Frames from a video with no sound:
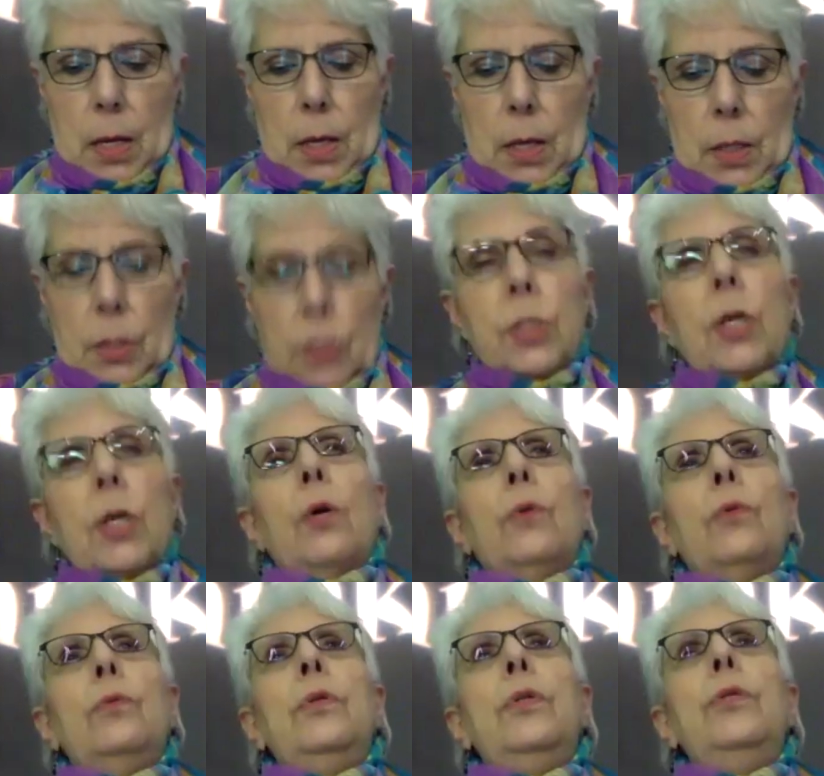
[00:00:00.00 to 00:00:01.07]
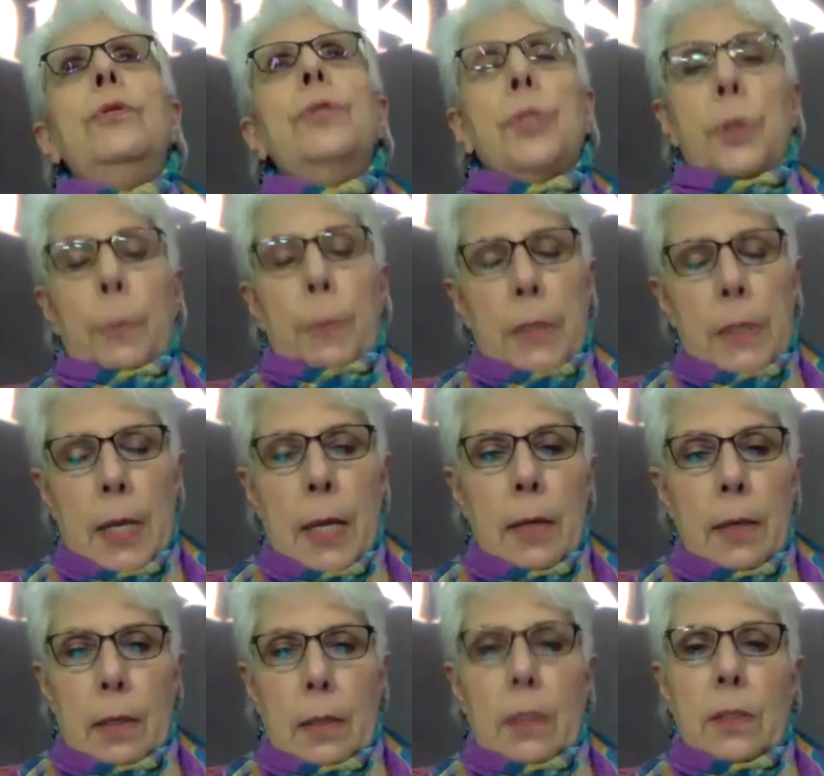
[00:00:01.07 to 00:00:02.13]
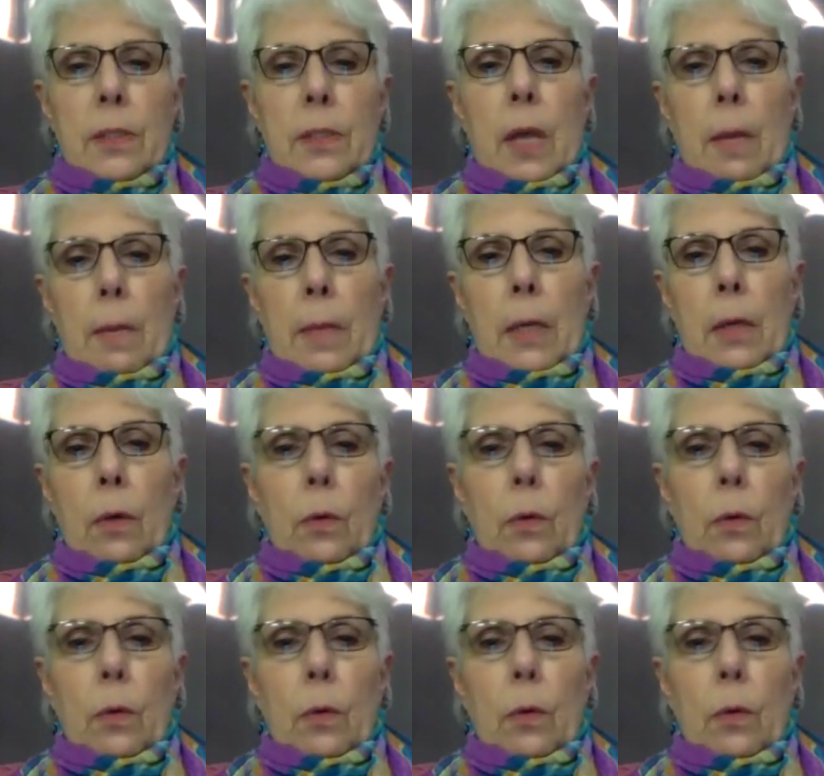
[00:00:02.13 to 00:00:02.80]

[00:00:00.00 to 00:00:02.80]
so new superintendent is coming,